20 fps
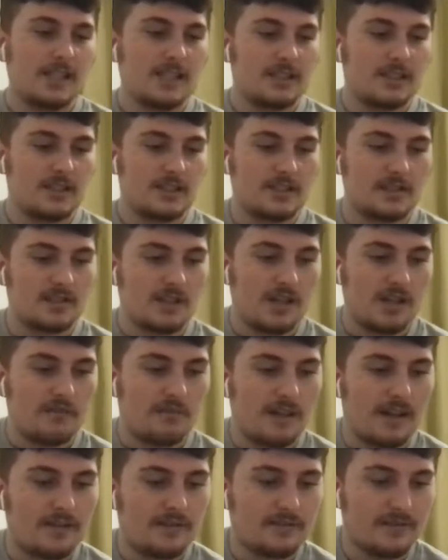to the third
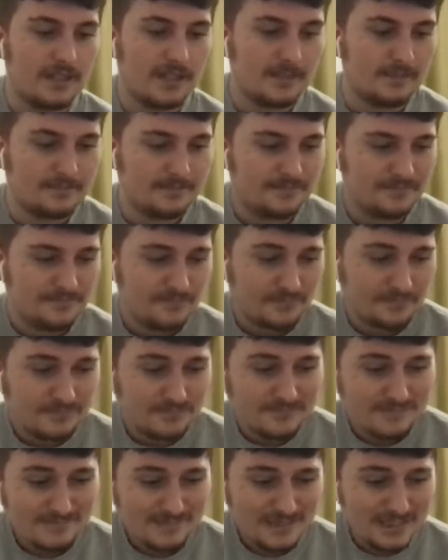round for them.
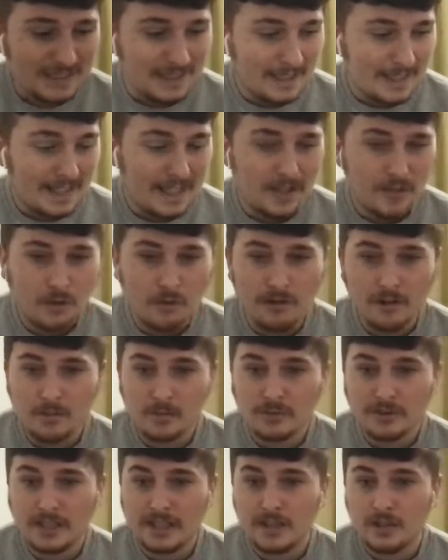Leyton Orient
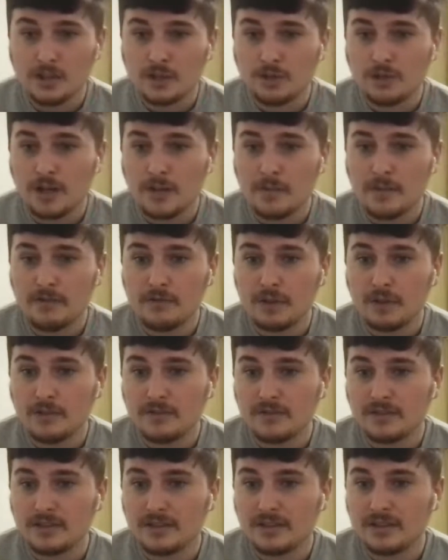will take on Tranmere
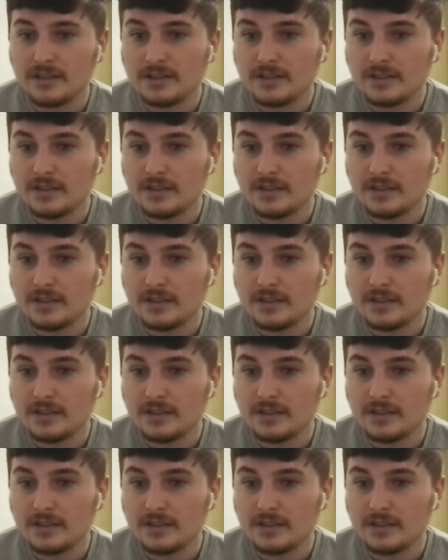Rovers.